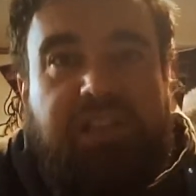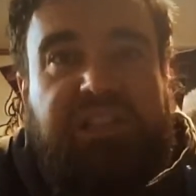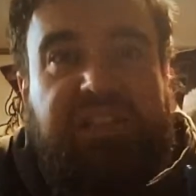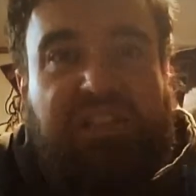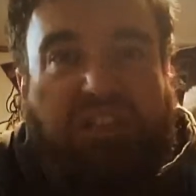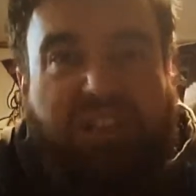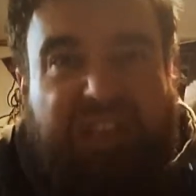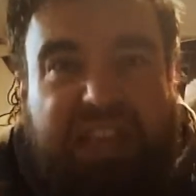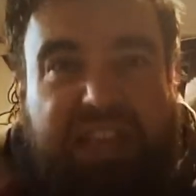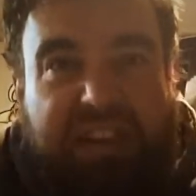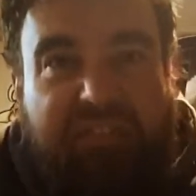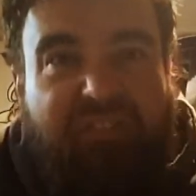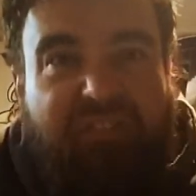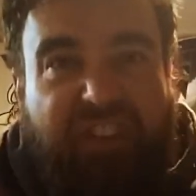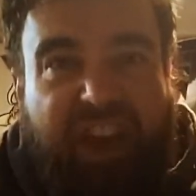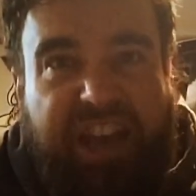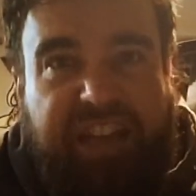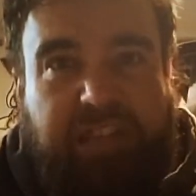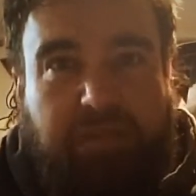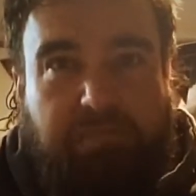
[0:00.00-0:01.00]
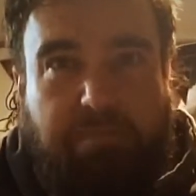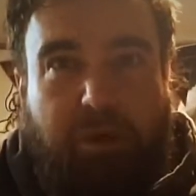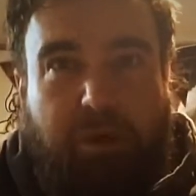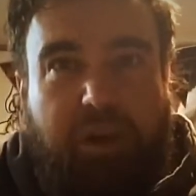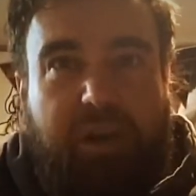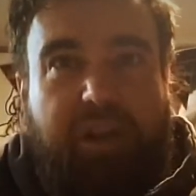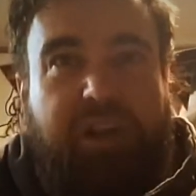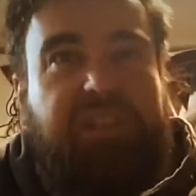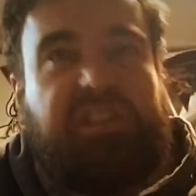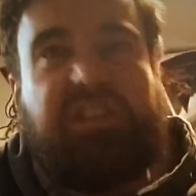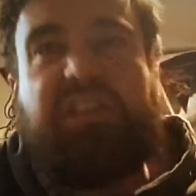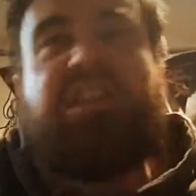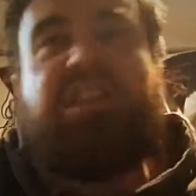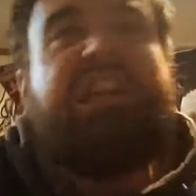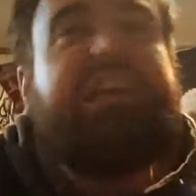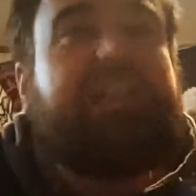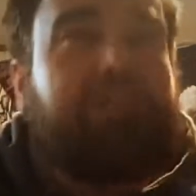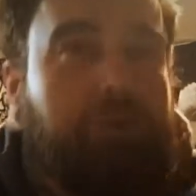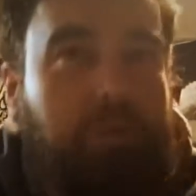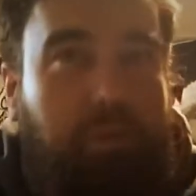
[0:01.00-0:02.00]
Delete Facebook,
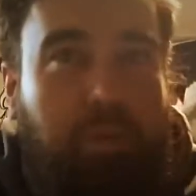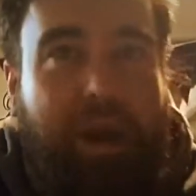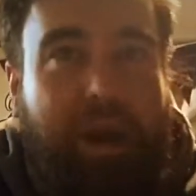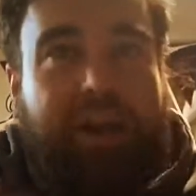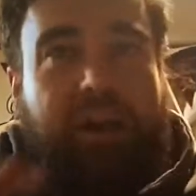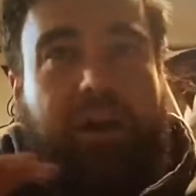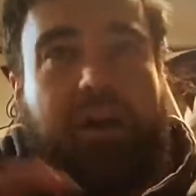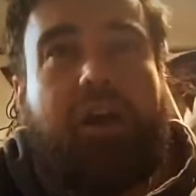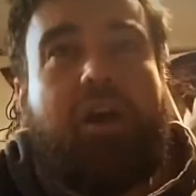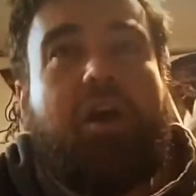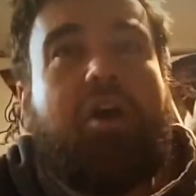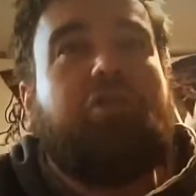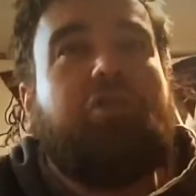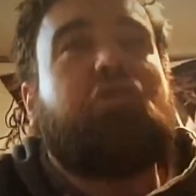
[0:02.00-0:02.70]
delete Twitter,